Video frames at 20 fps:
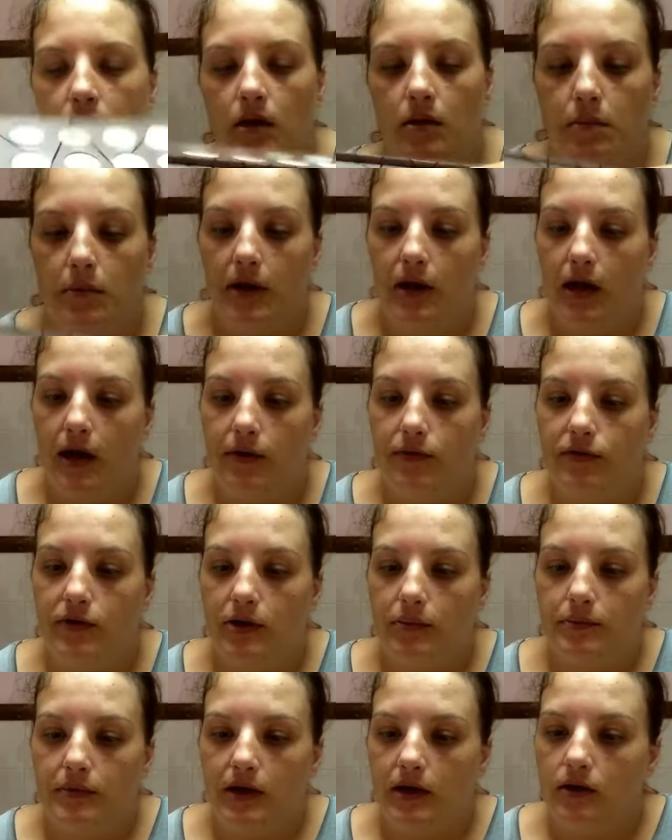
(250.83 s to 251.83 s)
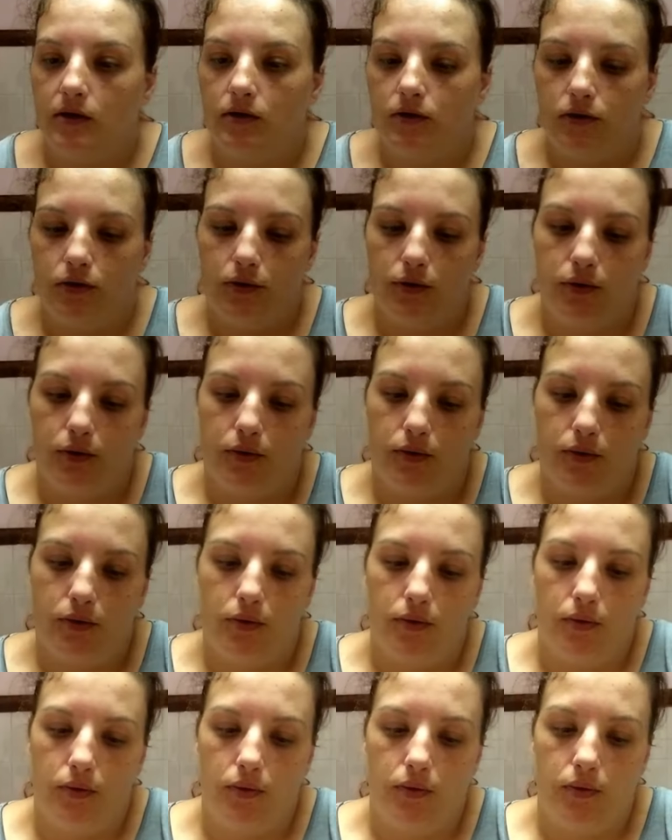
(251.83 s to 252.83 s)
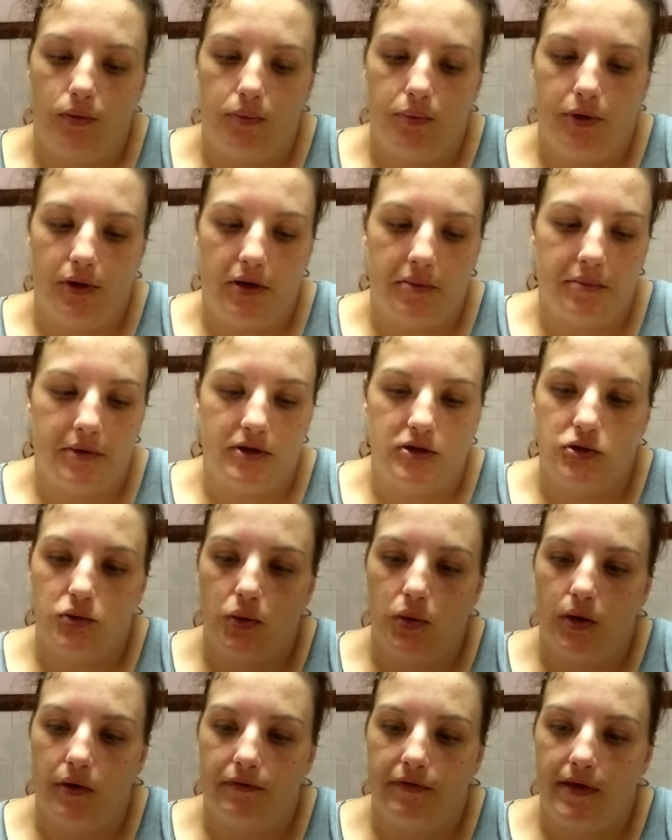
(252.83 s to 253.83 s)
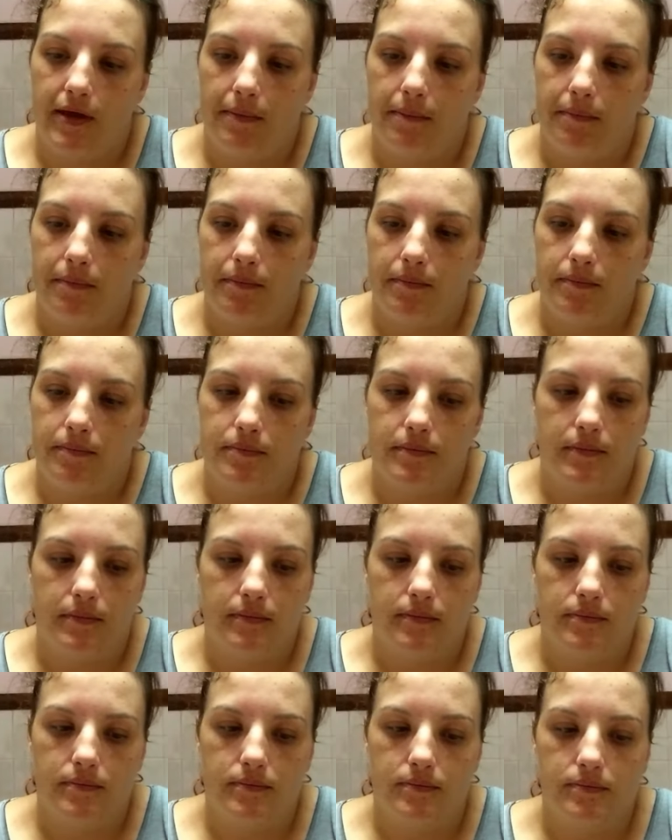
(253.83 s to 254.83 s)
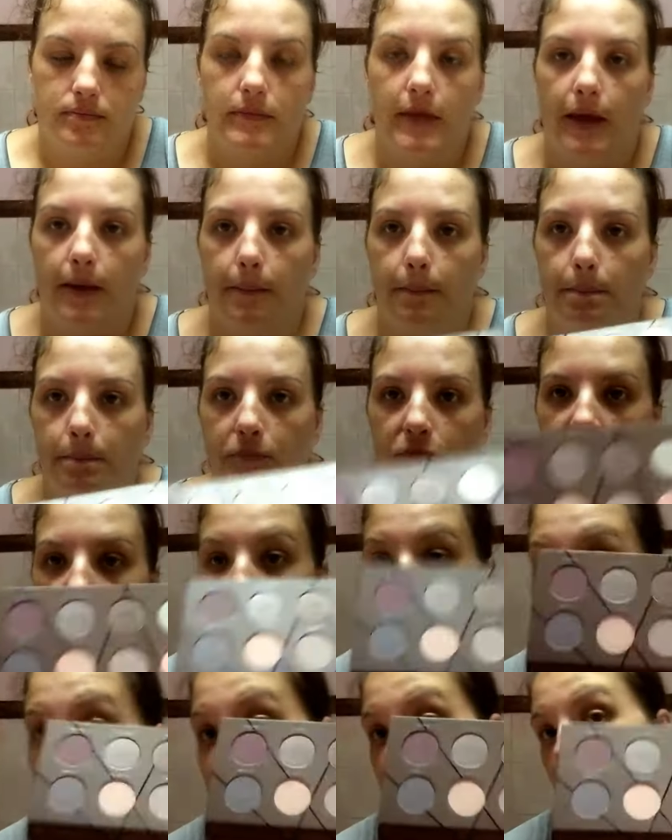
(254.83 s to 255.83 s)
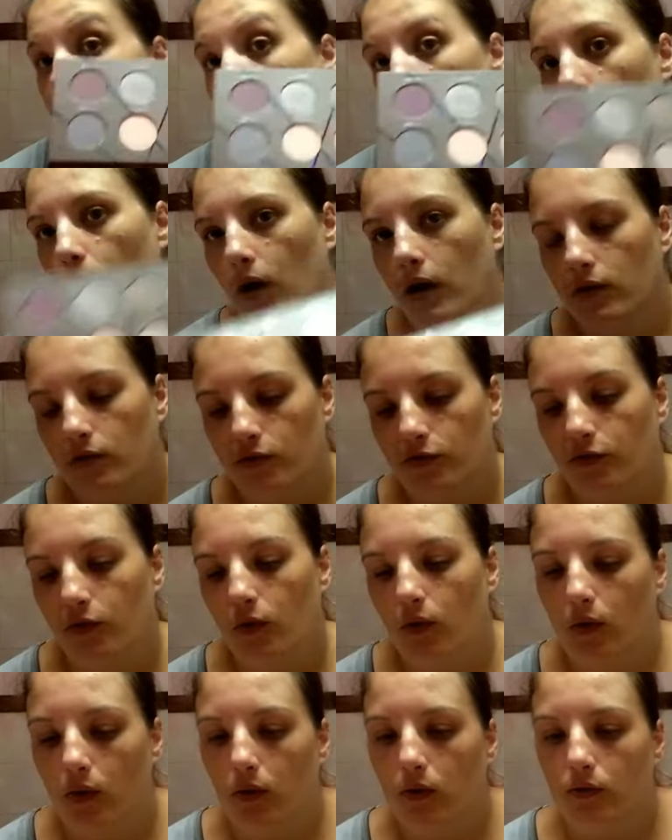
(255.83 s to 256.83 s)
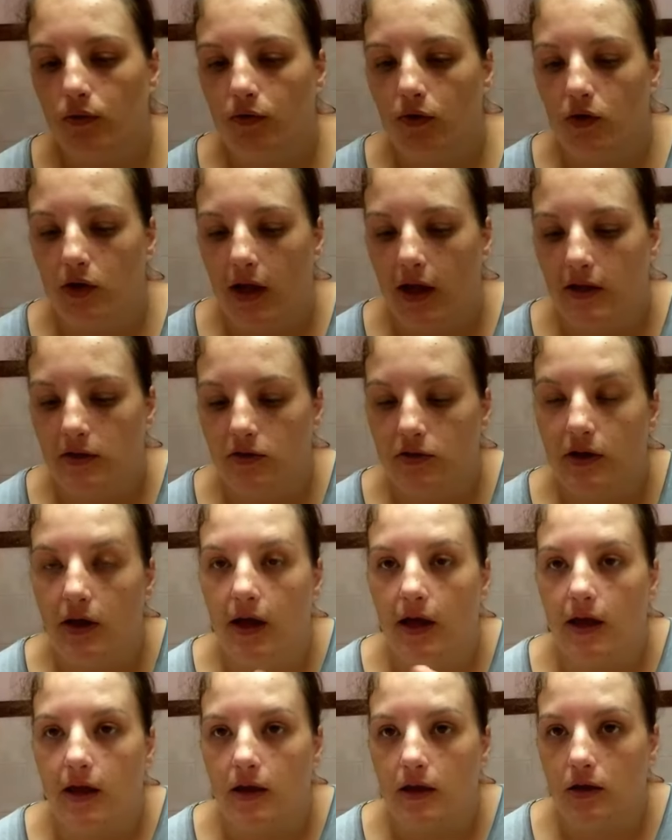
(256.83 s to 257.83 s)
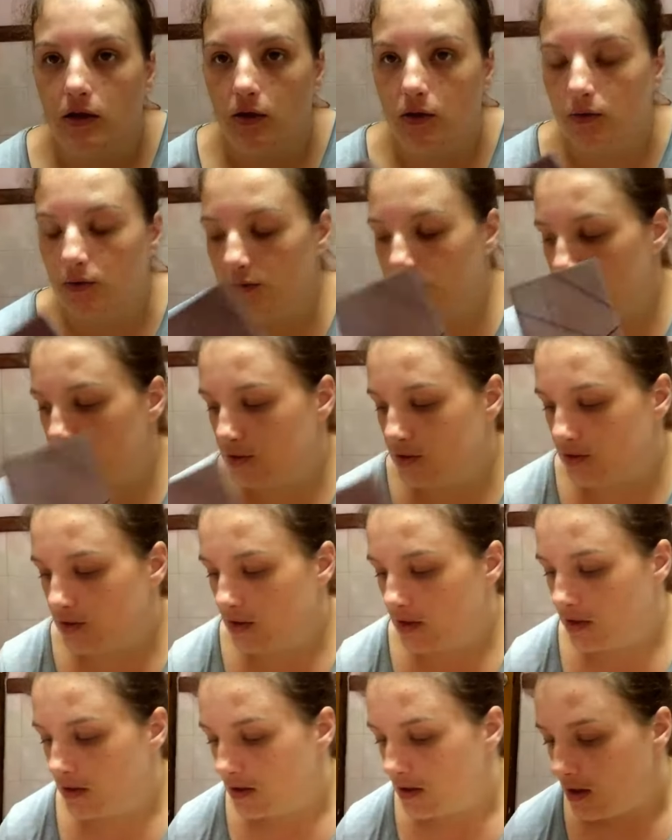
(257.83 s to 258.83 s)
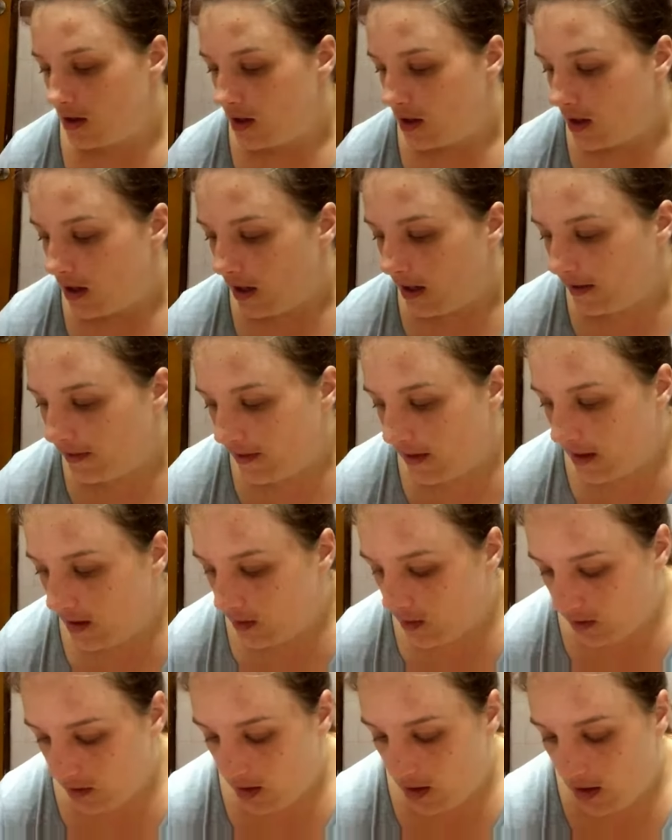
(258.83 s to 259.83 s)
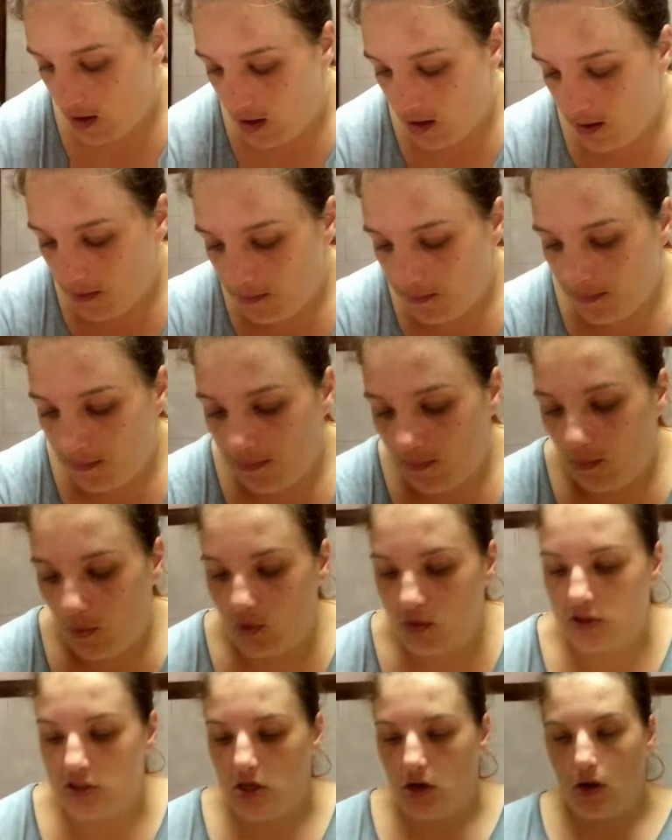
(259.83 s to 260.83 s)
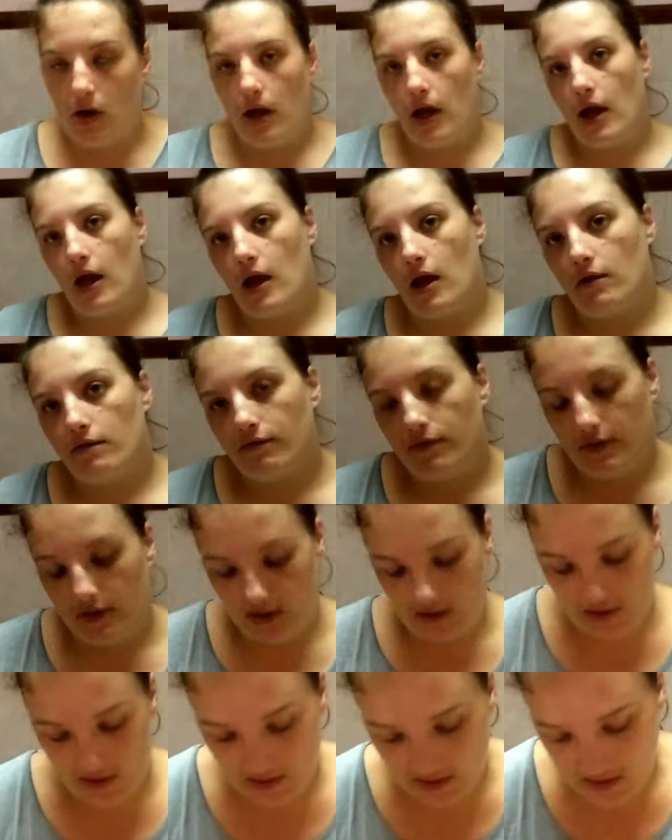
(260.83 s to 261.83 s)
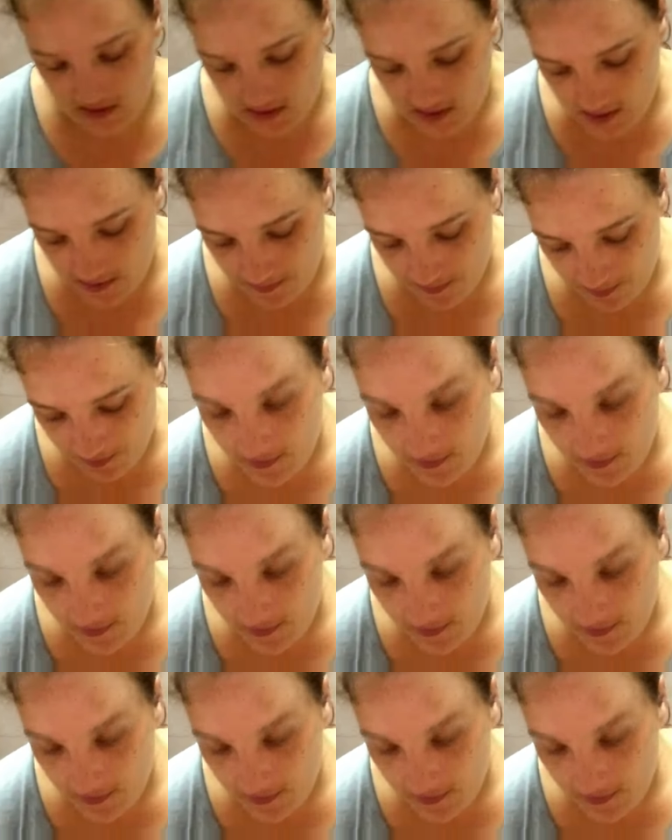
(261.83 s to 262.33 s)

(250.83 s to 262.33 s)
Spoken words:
but I've dipped into pretty much all of them. Yeah, so this is a good one for day-to-day use. I then also have this,